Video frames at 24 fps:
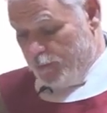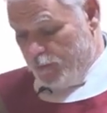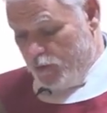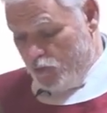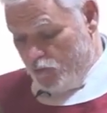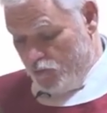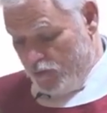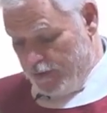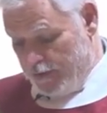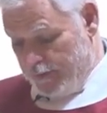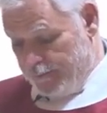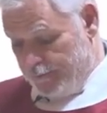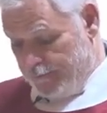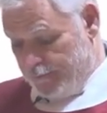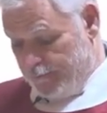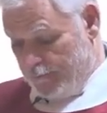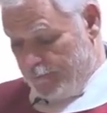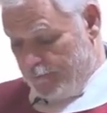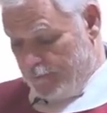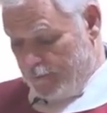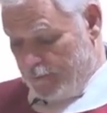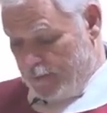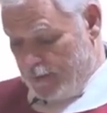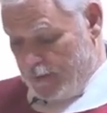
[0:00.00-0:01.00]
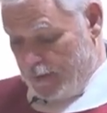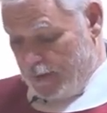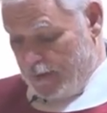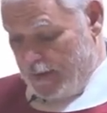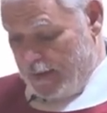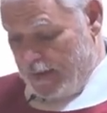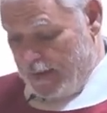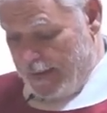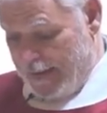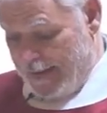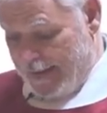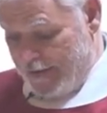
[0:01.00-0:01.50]
Communion
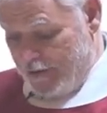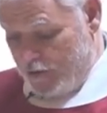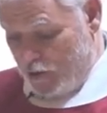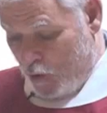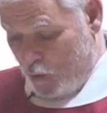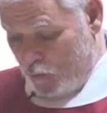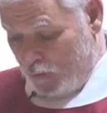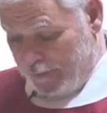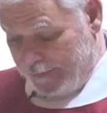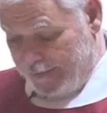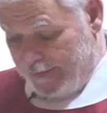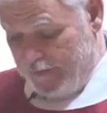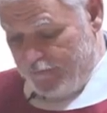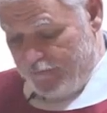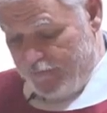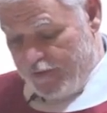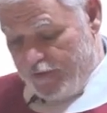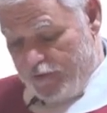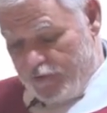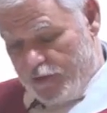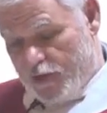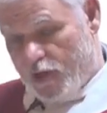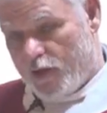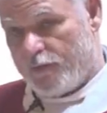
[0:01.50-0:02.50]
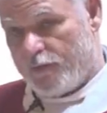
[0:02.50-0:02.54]
and don't leave here